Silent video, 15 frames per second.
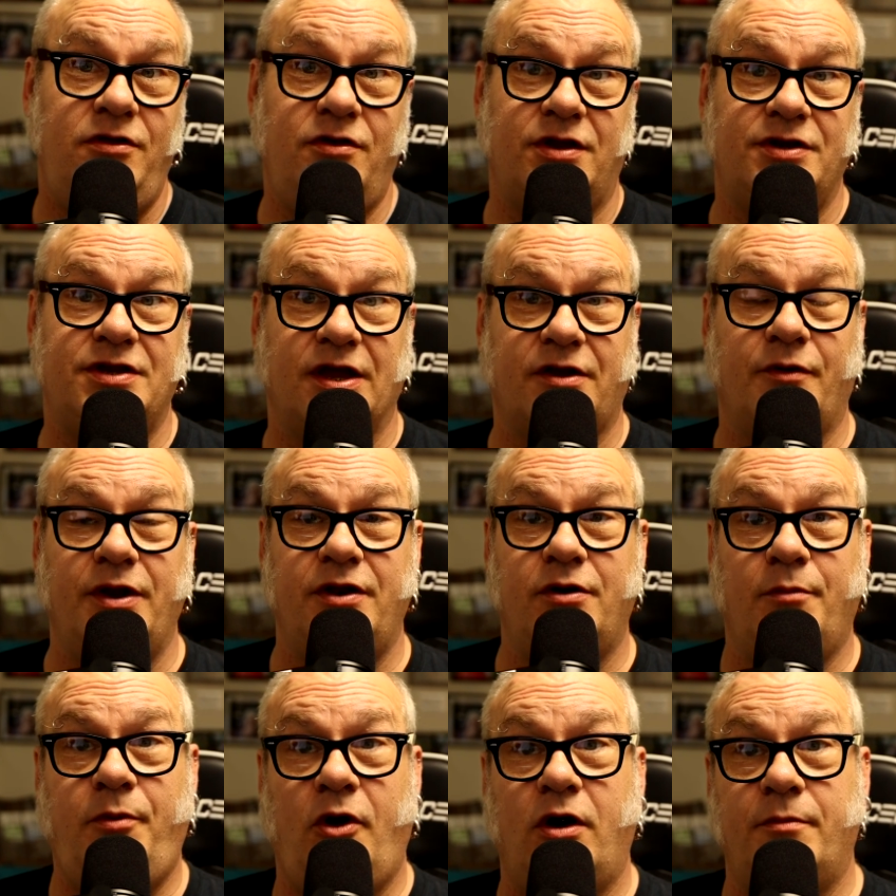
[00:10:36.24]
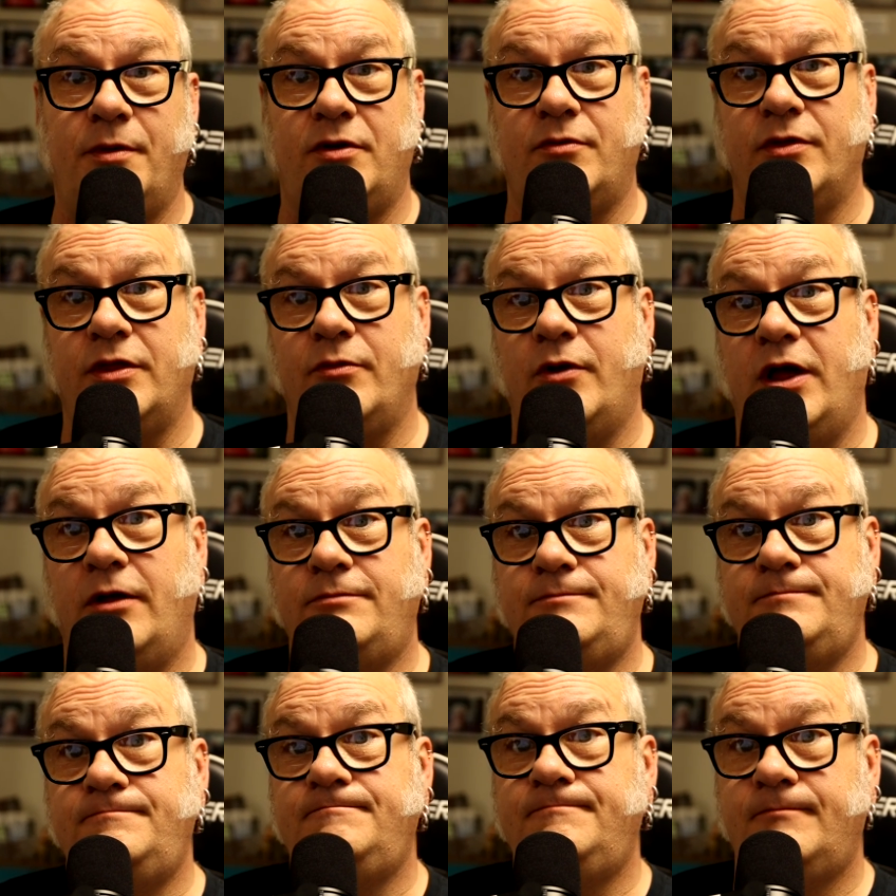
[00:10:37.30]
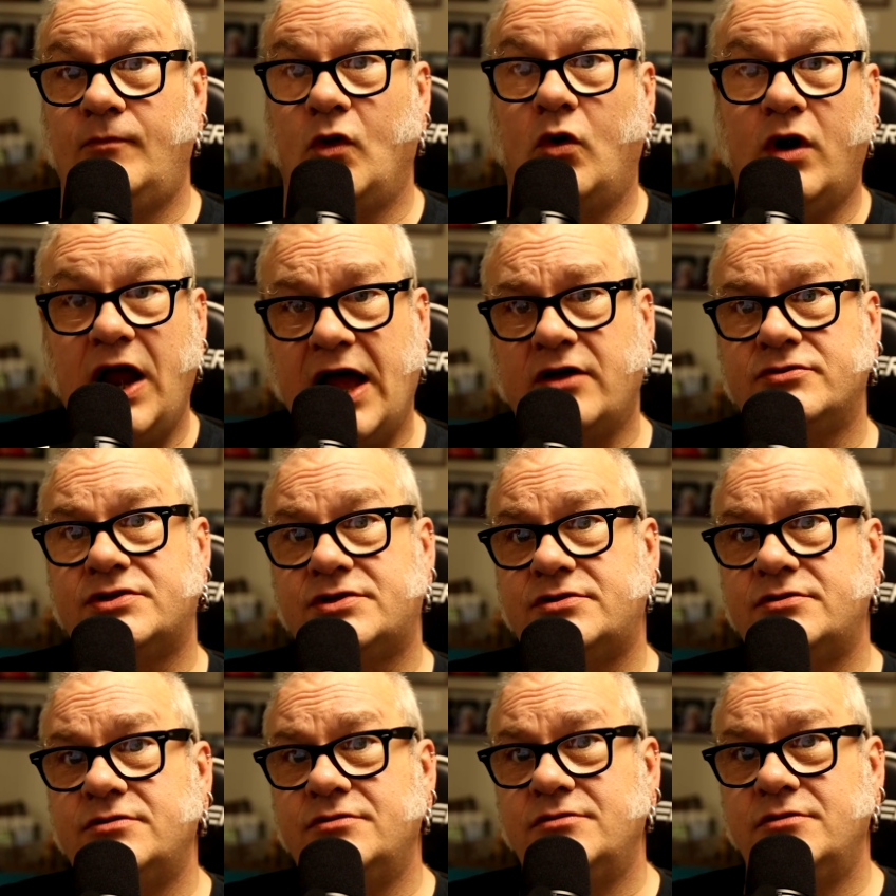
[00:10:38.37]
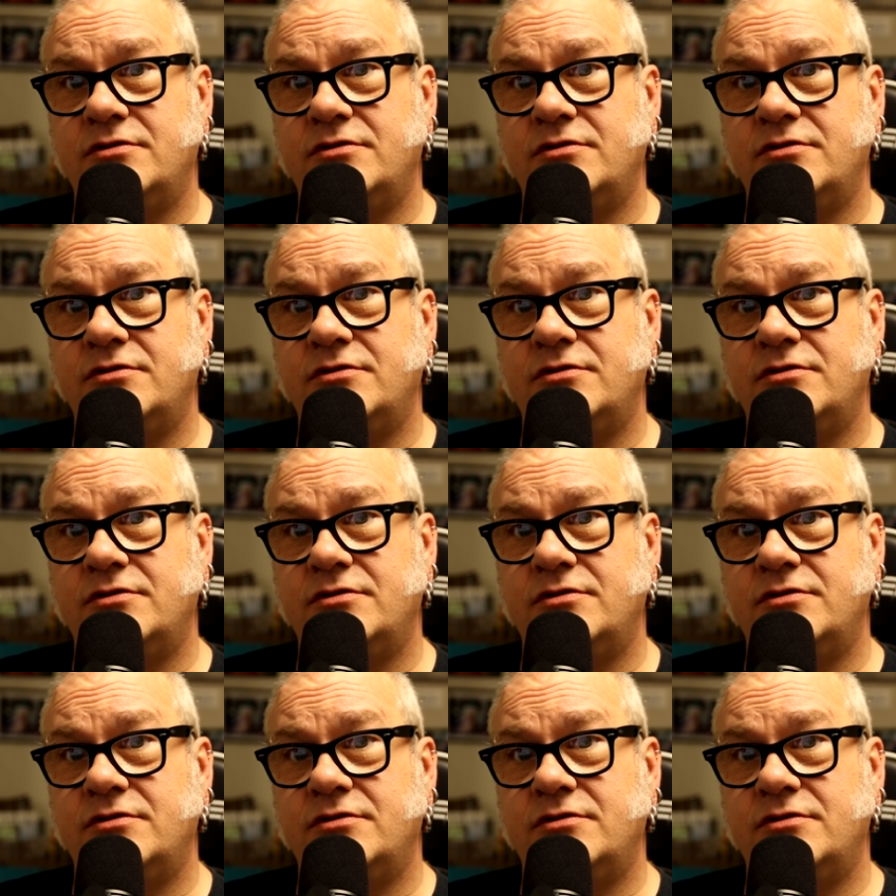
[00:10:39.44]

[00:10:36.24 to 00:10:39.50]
you can decorate your apartment really well. Or house.